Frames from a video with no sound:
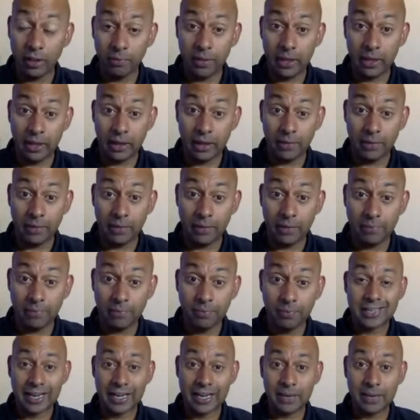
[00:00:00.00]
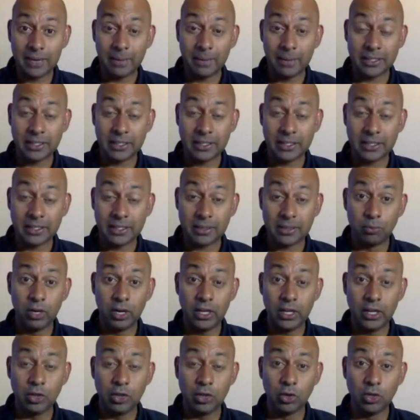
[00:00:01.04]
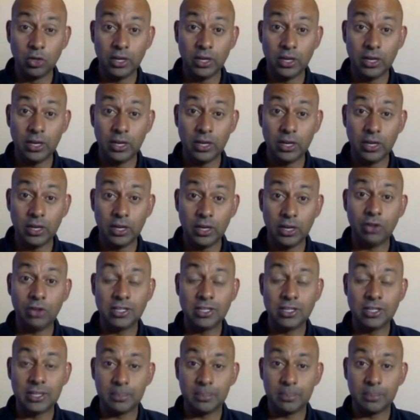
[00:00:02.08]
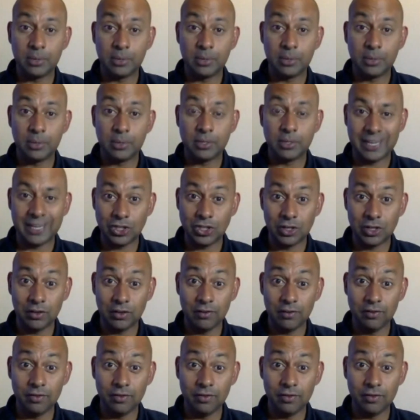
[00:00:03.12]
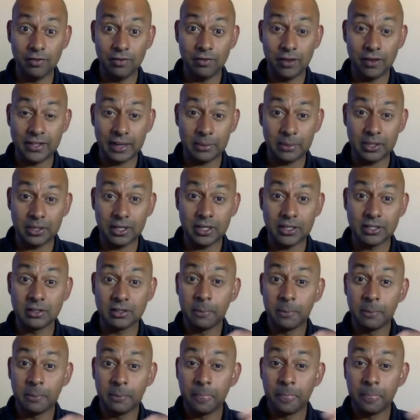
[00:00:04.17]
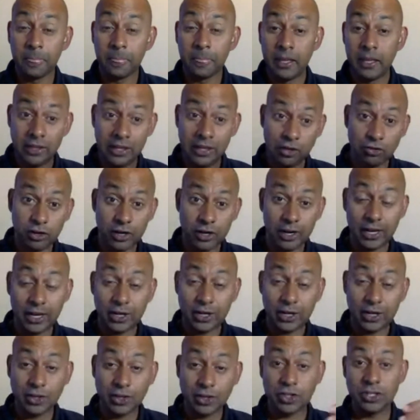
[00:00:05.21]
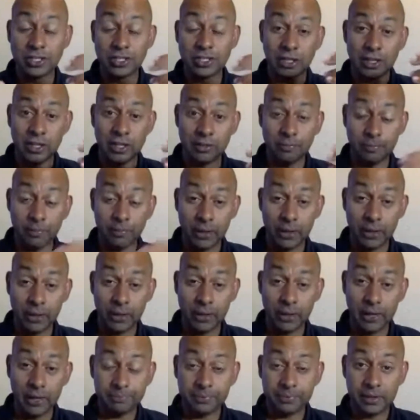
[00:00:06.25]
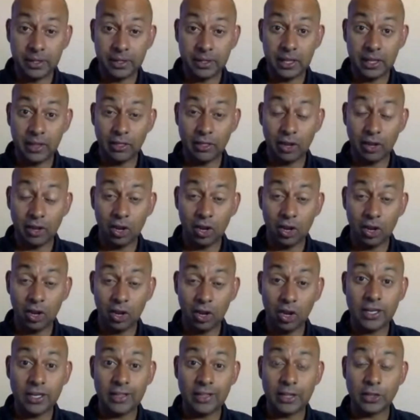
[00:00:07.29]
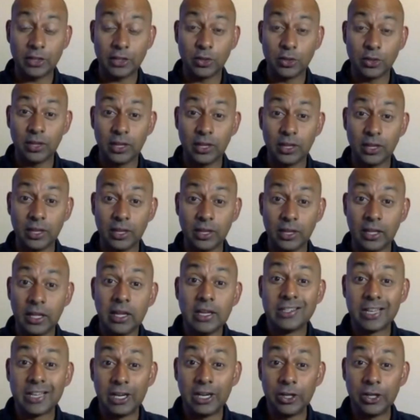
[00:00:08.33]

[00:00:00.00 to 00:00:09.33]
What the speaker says: I know that they're starting to make some really good inroads into the presentation of table tennis. You know, the introductions and the lighting and that sort of thing.